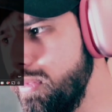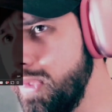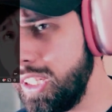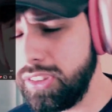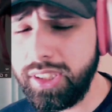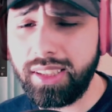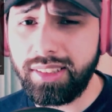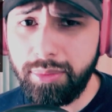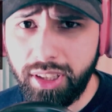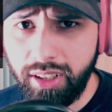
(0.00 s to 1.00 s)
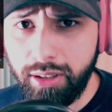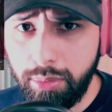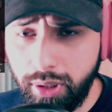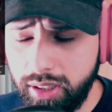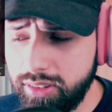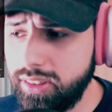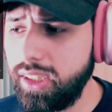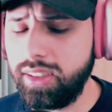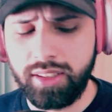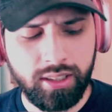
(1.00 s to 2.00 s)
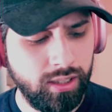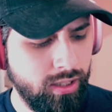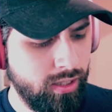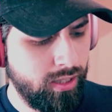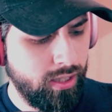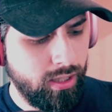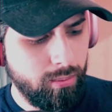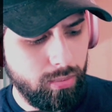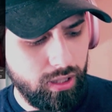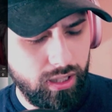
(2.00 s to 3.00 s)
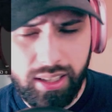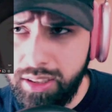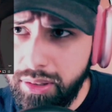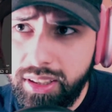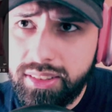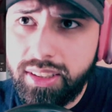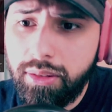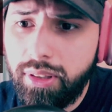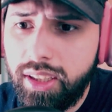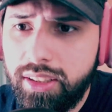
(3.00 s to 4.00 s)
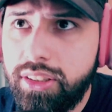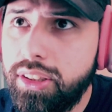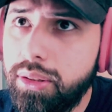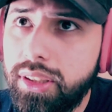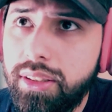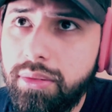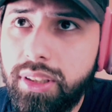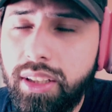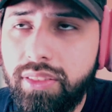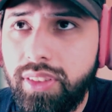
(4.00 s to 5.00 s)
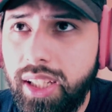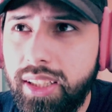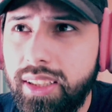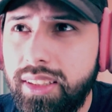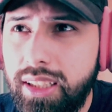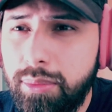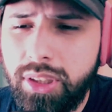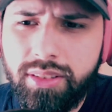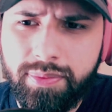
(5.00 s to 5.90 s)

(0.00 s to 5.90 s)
So you guys let me know how to pronounce that. But uh, anyway, let's get right into it. We got VannDa Demon.